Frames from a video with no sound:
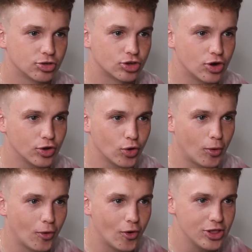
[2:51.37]
So not
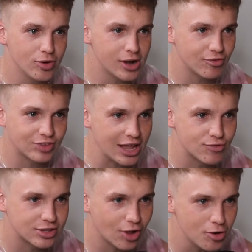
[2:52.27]
you love
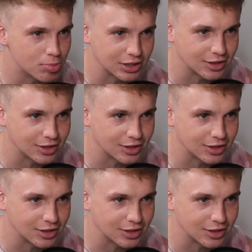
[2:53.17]
David Dobrik